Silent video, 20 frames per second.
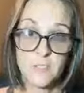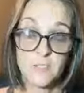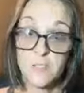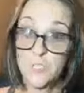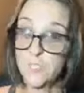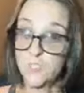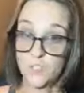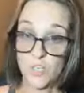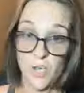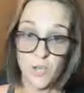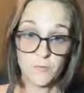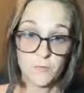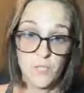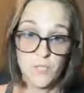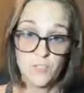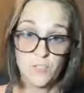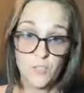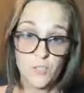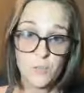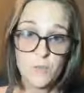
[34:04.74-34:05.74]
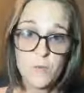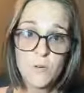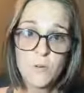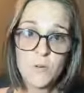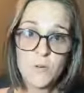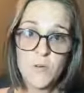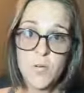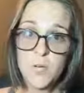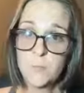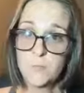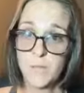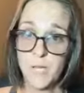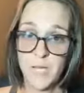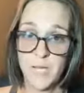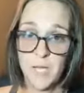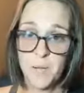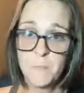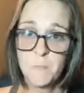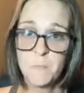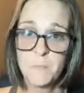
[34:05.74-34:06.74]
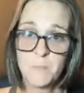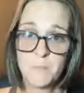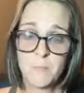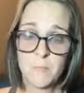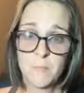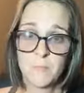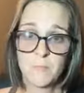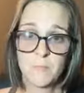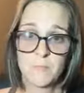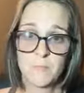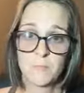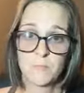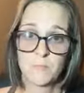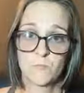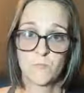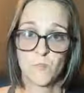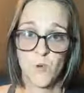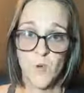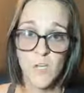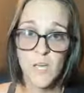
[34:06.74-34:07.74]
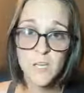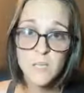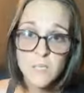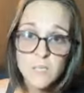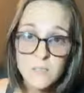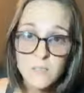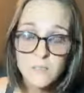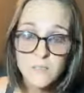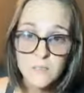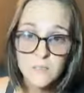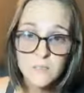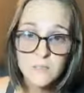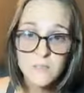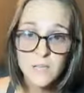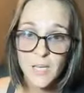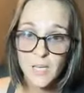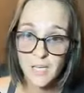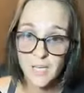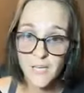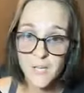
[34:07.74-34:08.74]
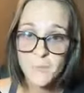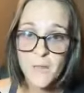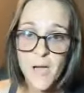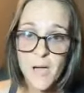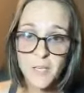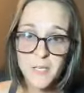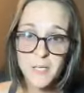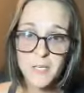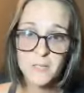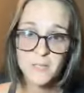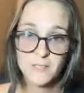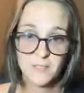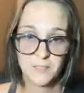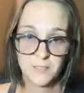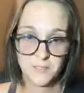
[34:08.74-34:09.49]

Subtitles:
Anthony, should I read you? Pam? Brick? Anybody?